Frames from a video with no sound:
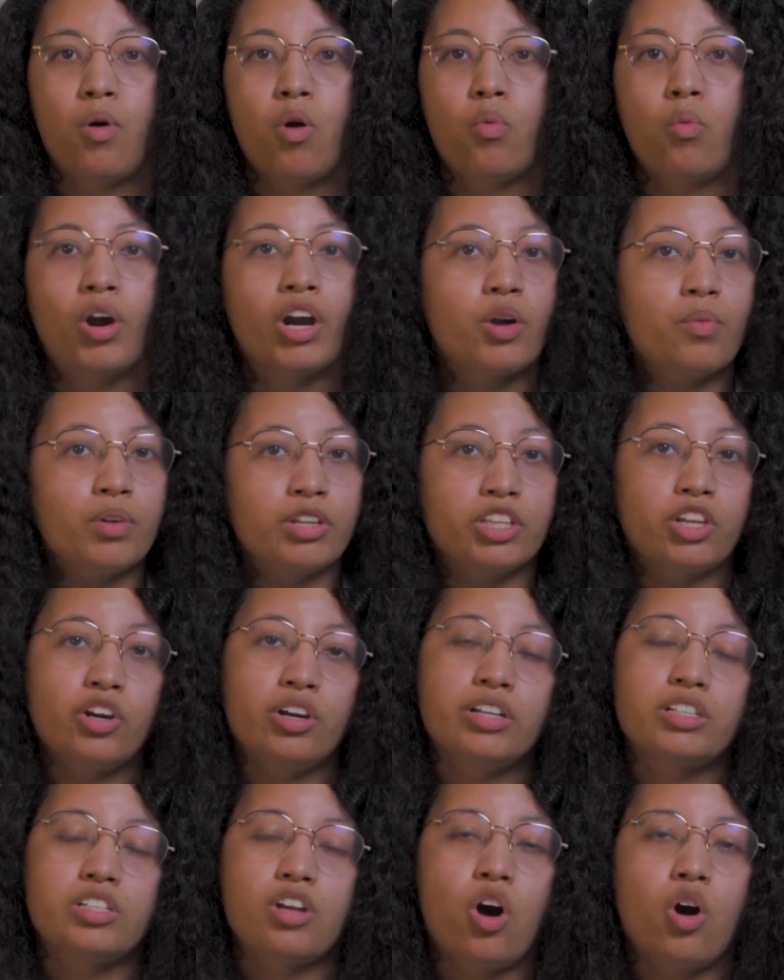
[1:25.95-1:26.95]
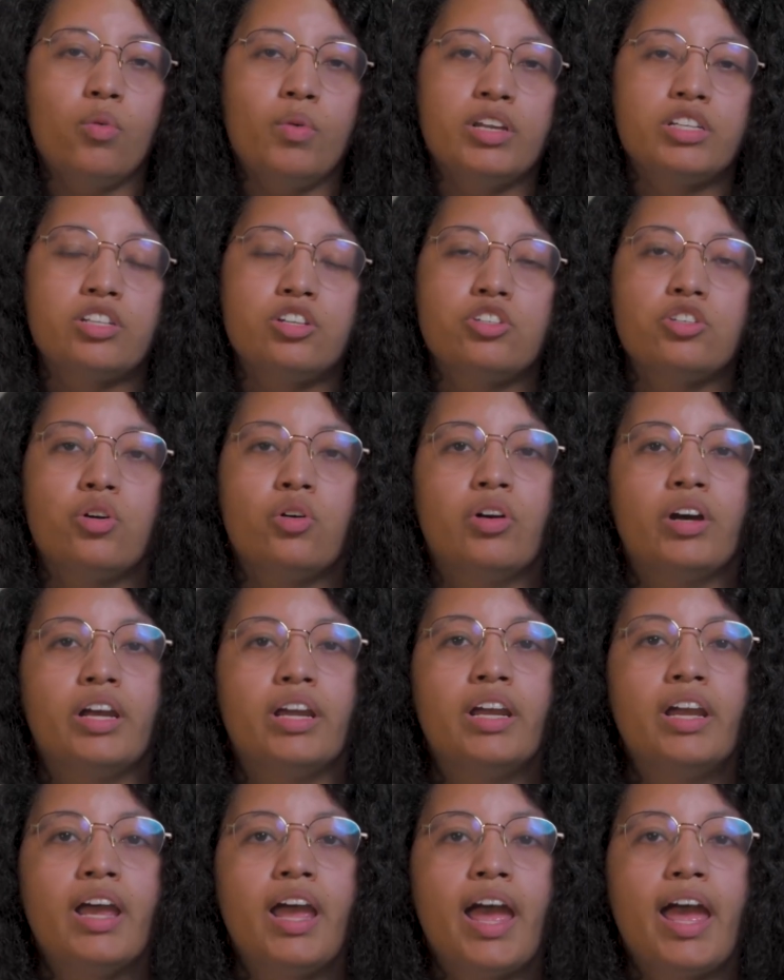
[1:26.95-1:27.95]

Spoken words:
Working with her is always a joy.